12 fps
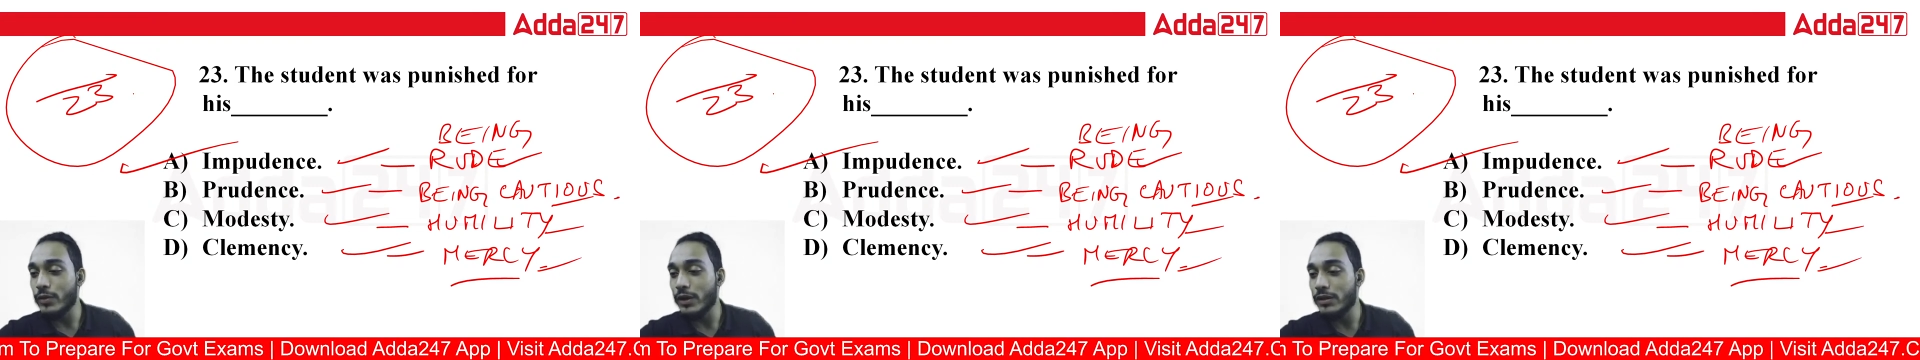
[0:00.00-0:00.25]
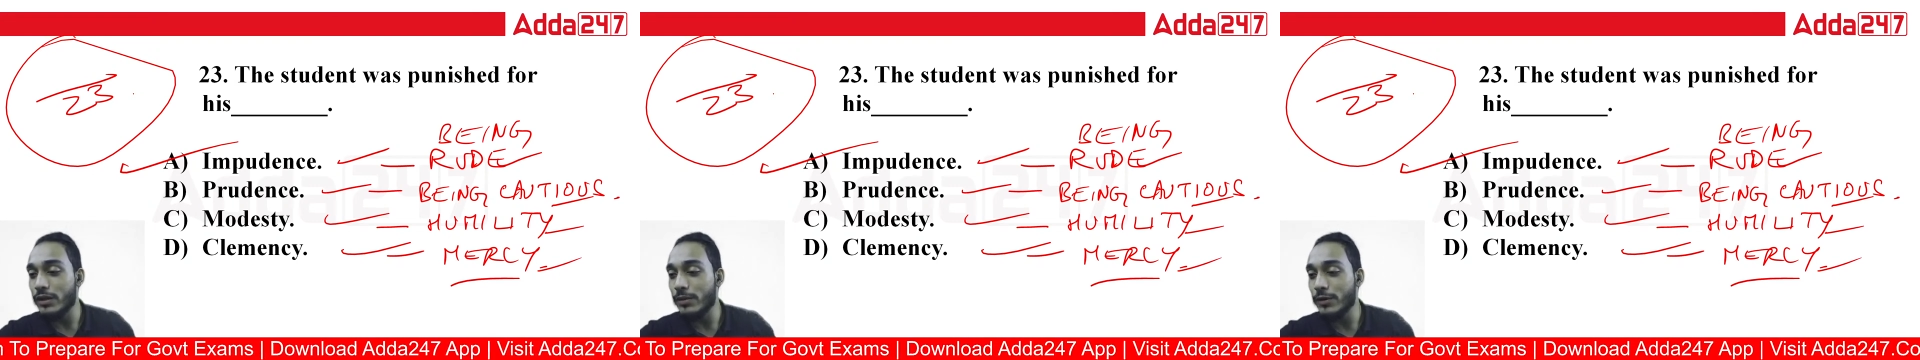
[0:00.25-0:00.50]

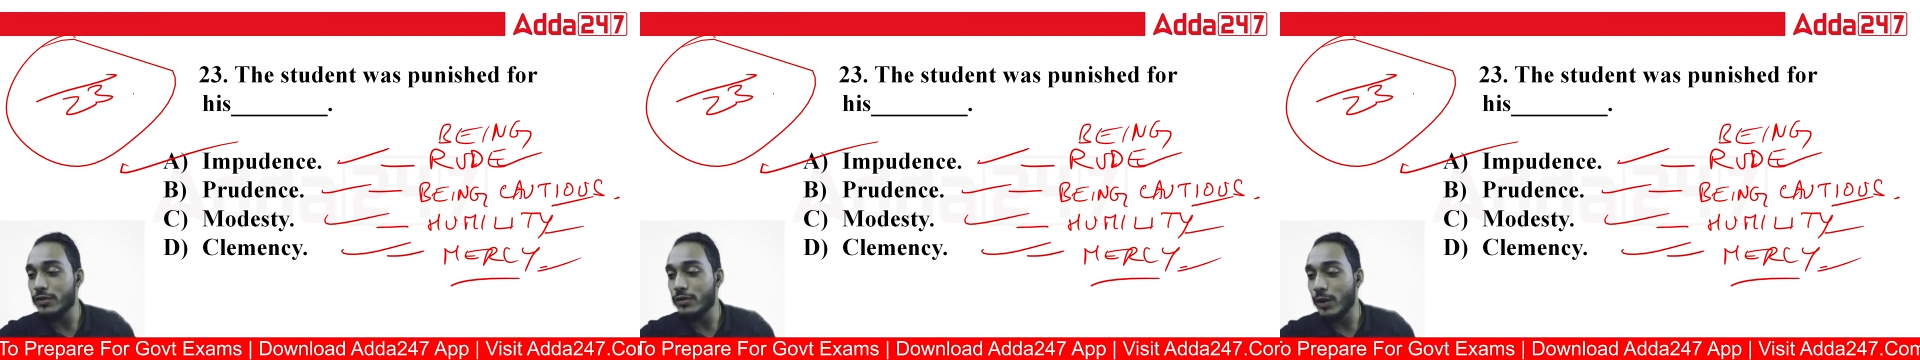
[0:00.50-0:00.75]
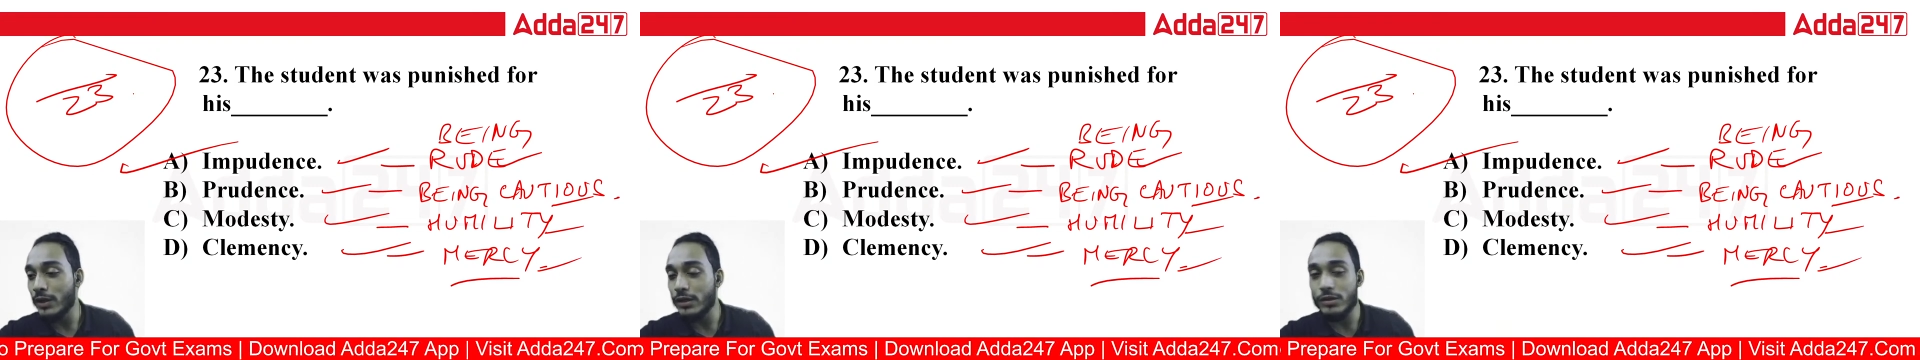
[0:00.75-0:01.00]

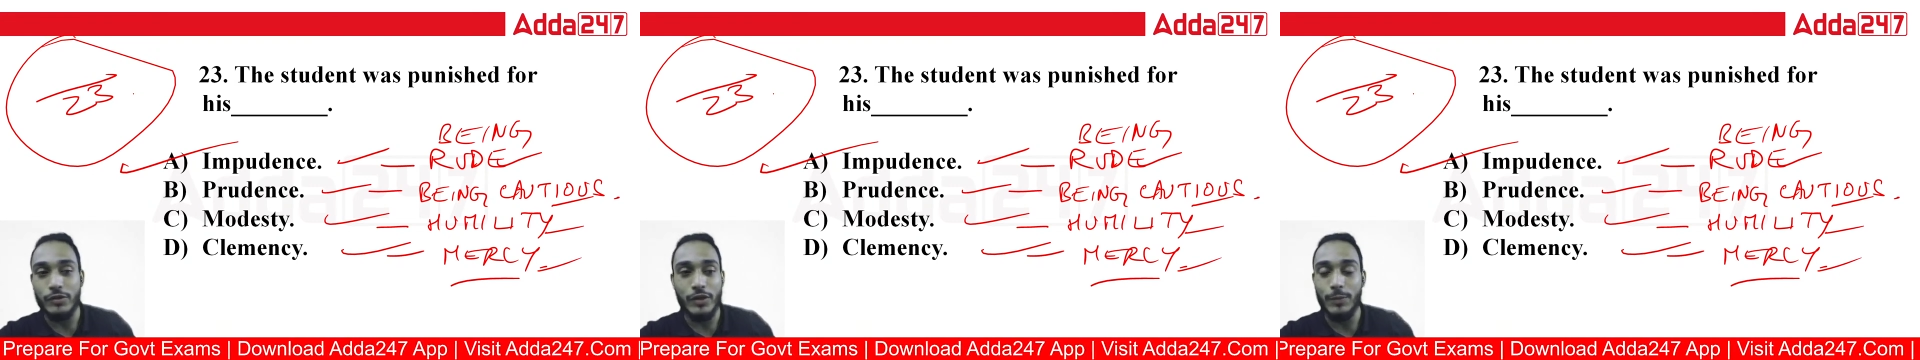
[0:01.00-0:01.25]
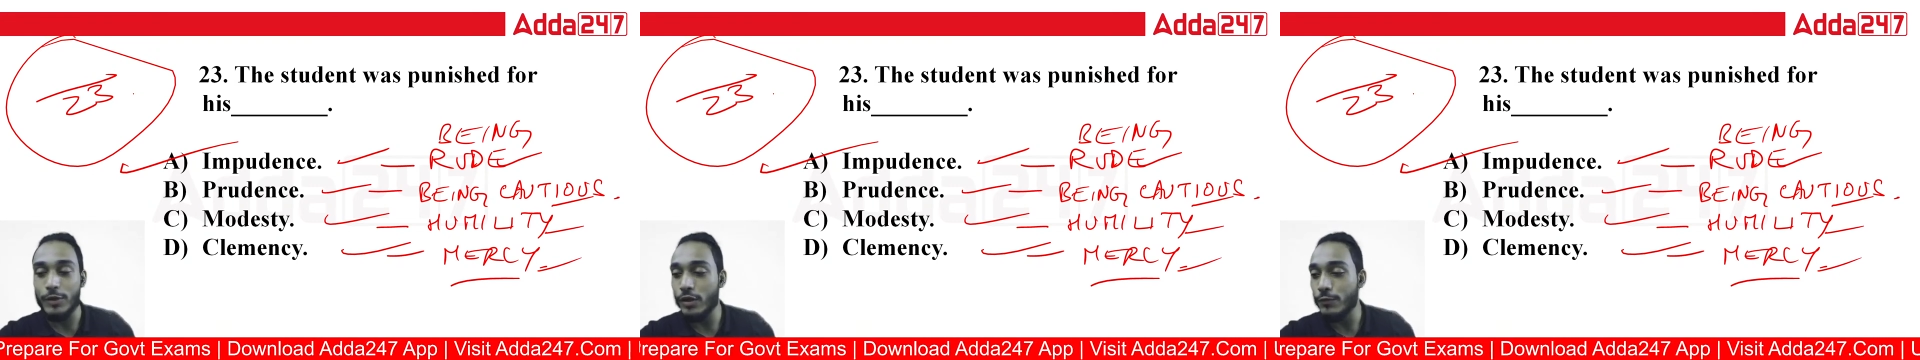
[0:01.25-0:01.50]

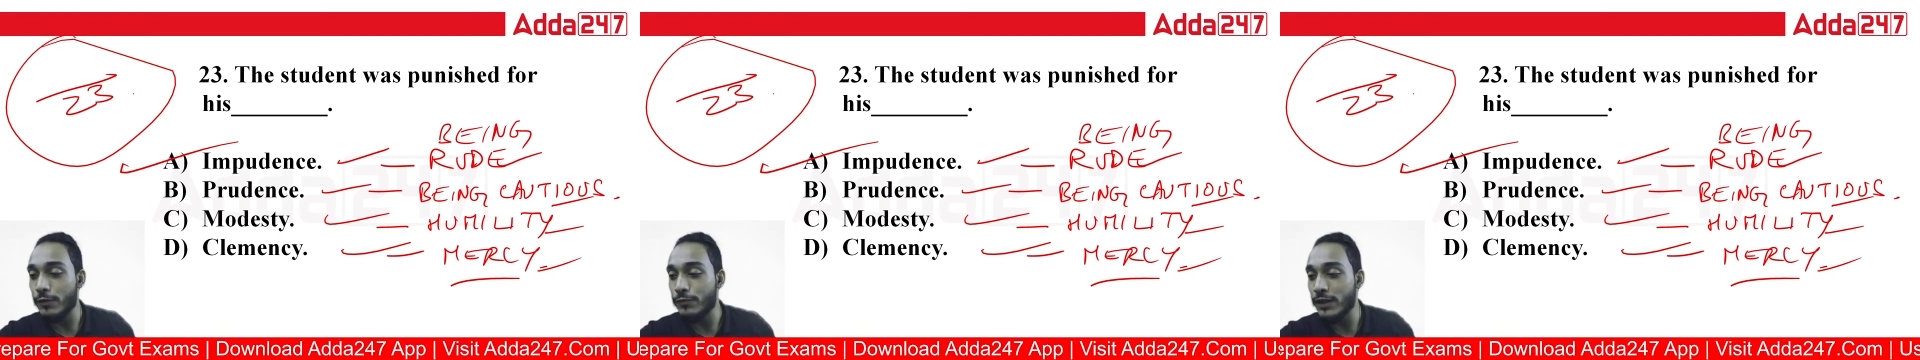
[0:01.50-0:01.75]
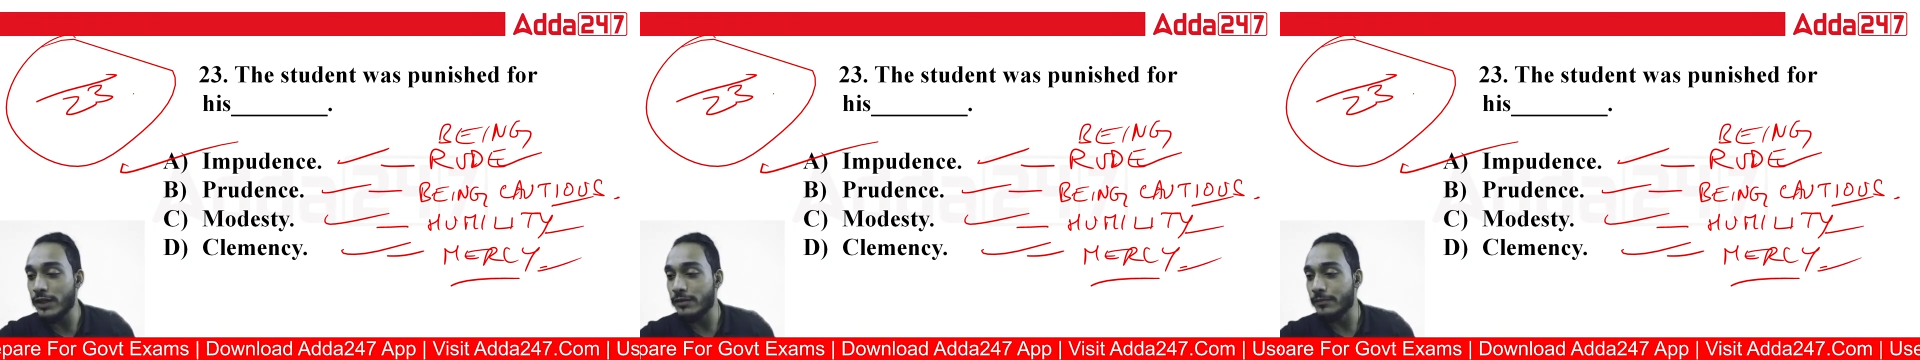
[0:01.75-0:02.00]
23
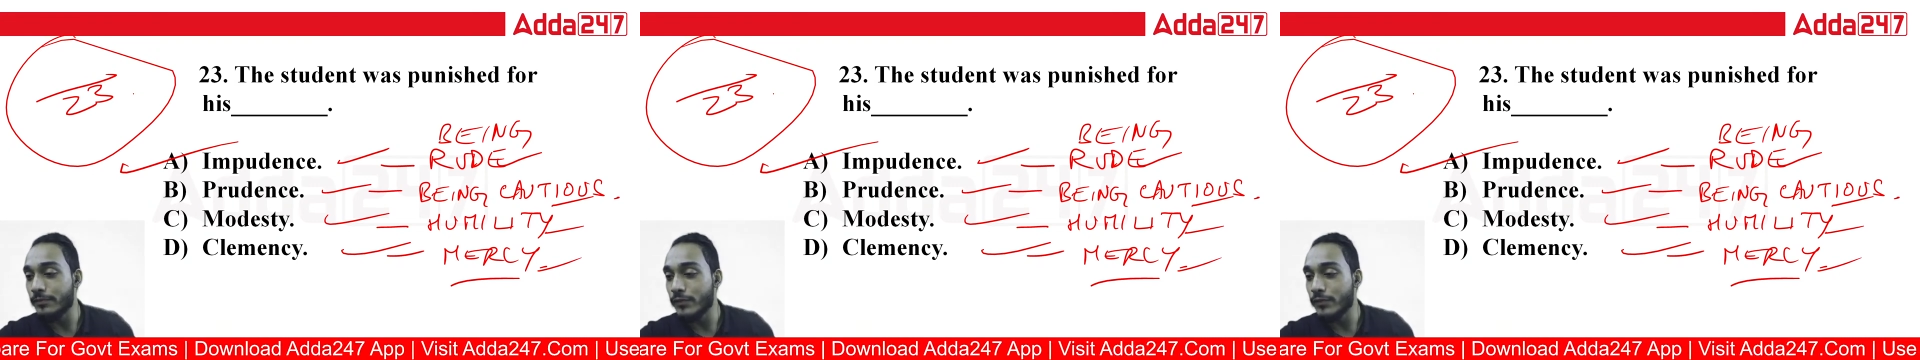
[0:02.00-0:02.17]
15